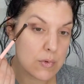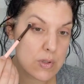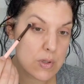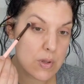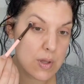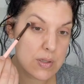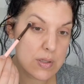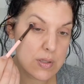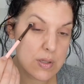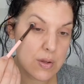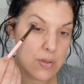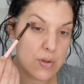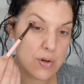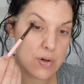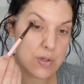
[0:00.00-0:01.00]
So that's the
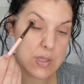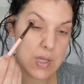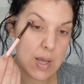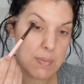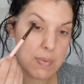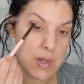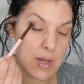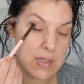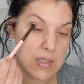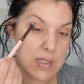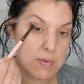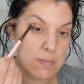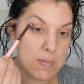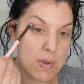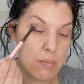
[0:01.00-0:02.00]
third time that I
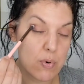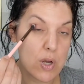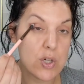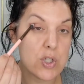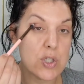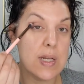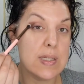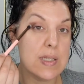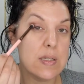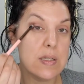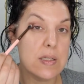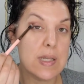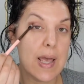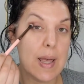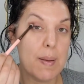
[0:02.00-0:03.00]
dipped my brush, and I
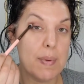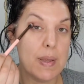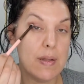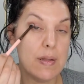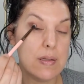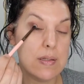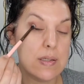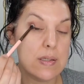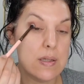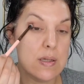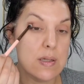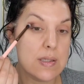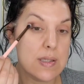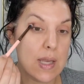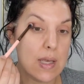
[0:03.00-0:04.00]
didn't tap it
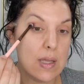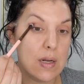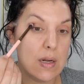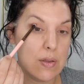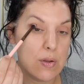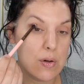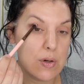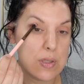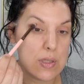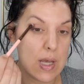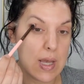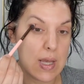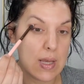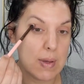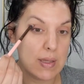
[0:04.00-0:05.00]
the second and third time.